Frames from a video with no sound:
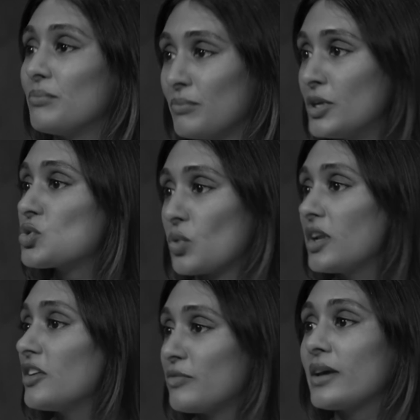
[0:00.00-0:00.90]

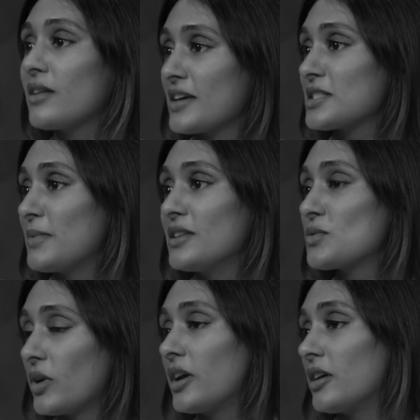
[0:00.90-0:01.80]
majority of my
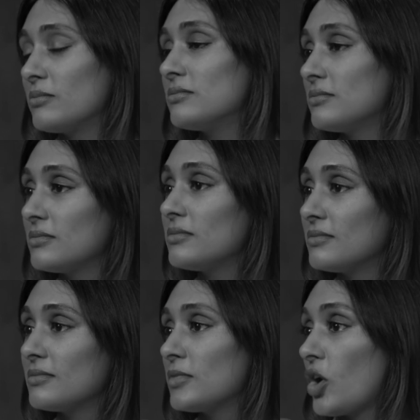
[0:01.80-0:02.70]
classmates were
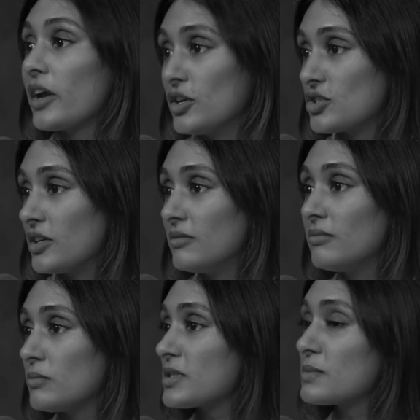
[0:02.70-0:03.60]
Caucasian.
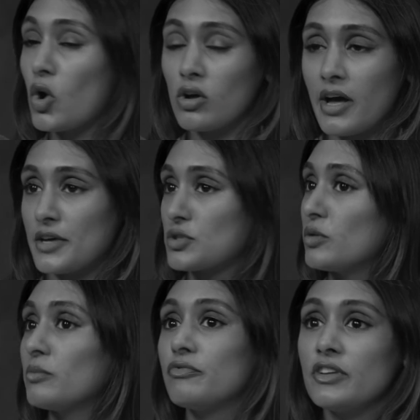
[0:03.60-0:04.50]
Small
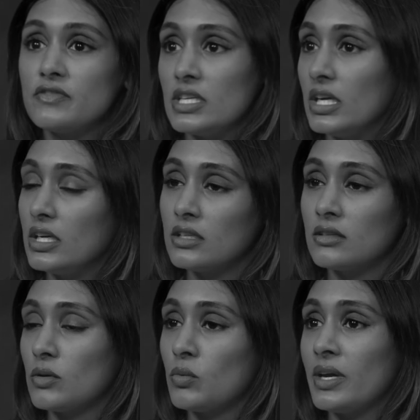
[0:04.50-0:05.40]
classroom, 15.
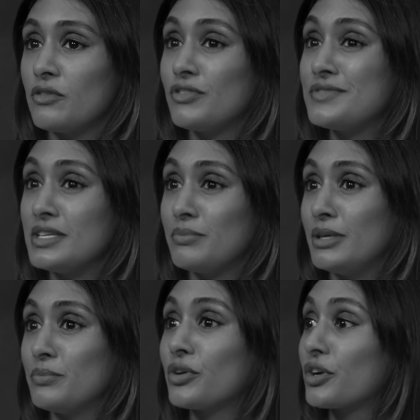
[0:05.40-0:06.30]
We had 15
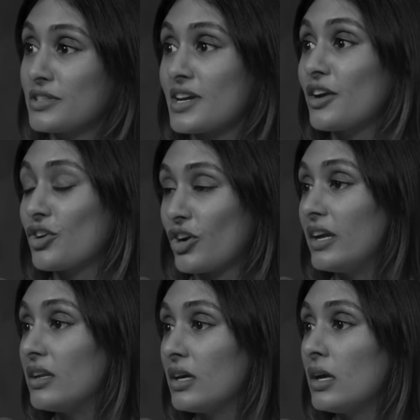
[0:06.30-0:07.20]
people in our entire
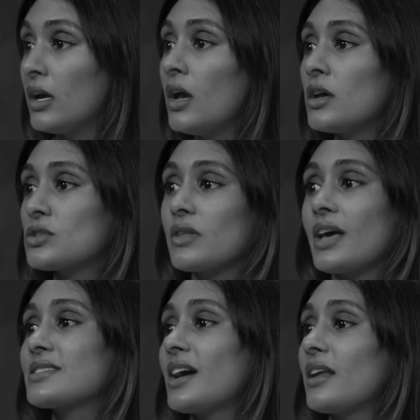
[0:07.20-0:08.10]
grade. So
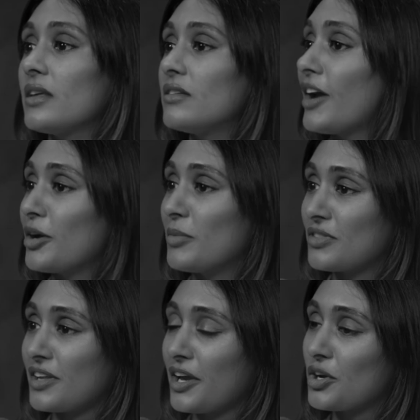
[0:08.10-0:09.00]
that's kind of the
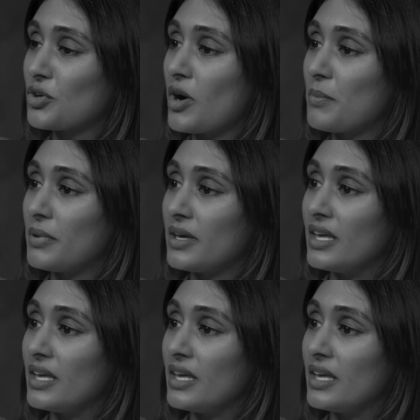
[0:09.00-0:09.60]
environment that I grew up